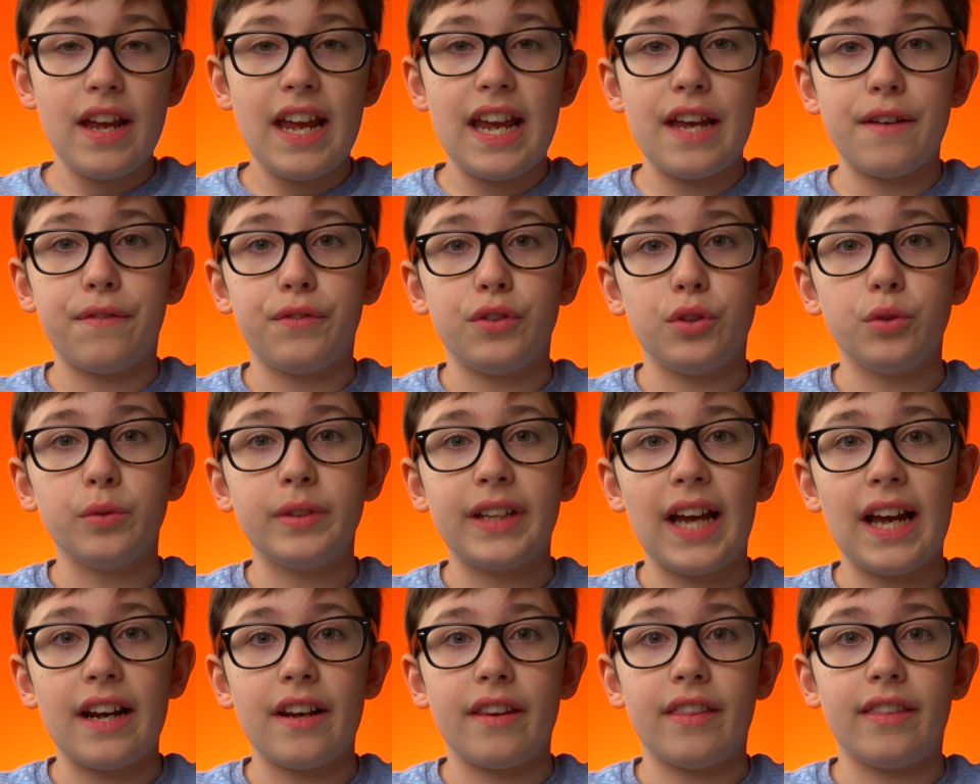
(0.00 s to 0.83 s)
if you
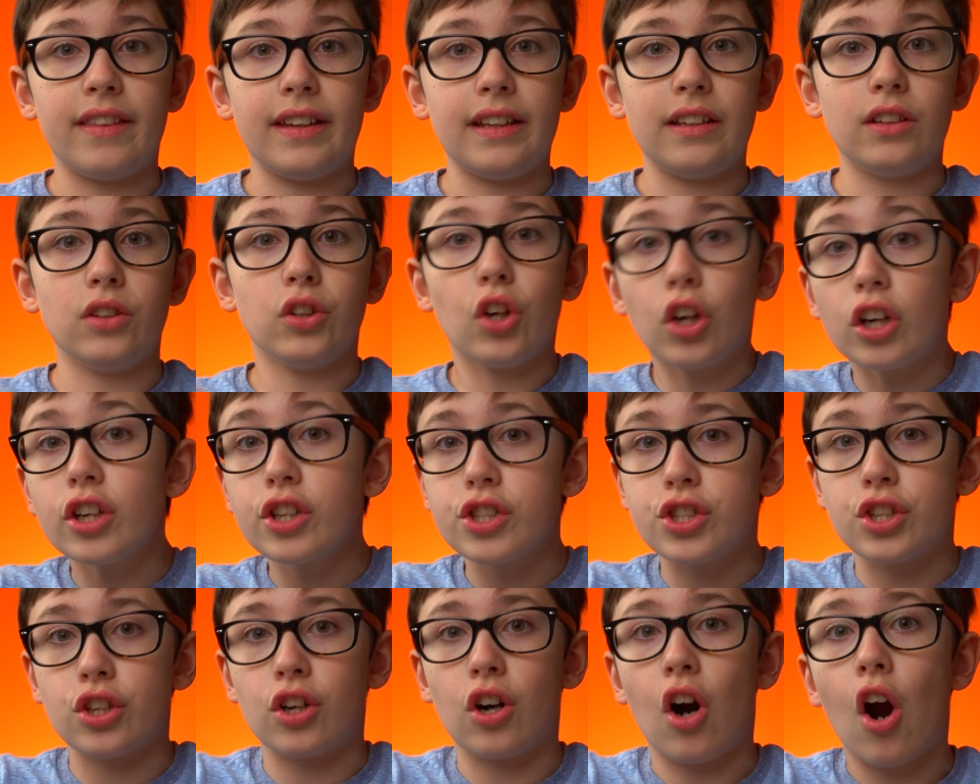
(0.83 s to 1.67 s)
get the
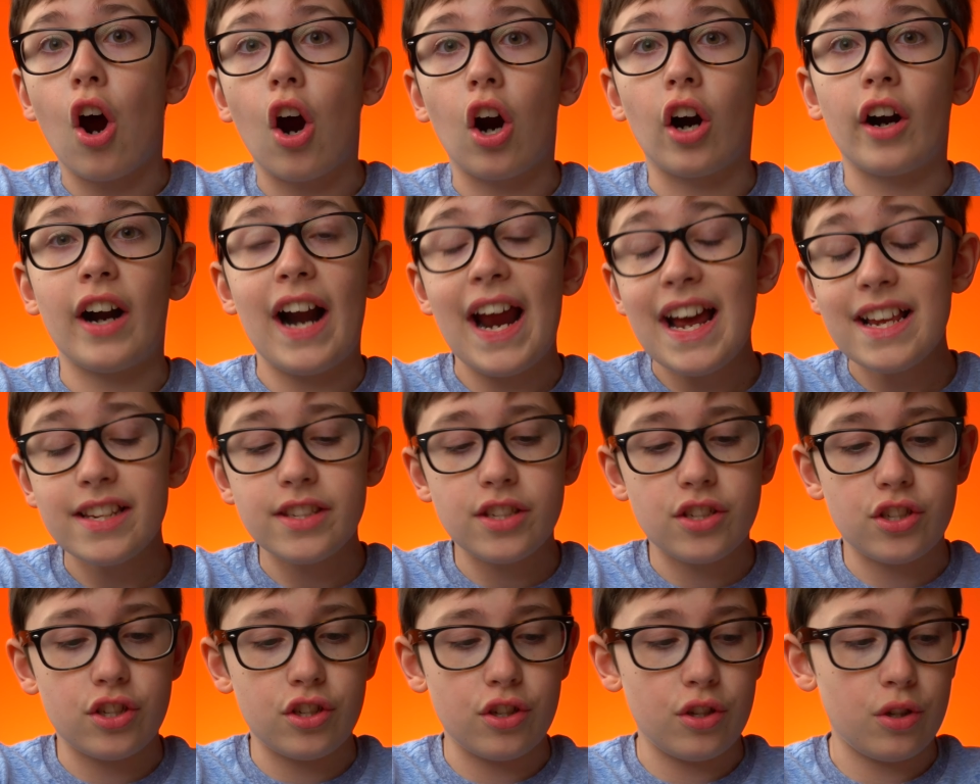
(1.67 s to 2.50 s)
larger
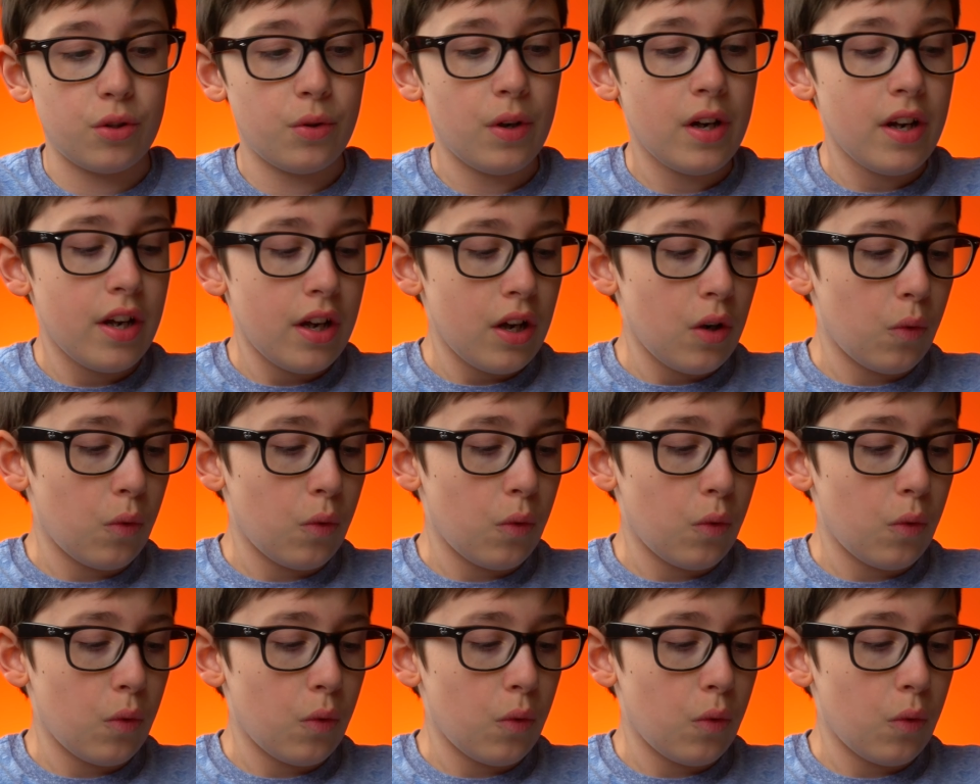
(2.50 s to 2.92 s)
RS2,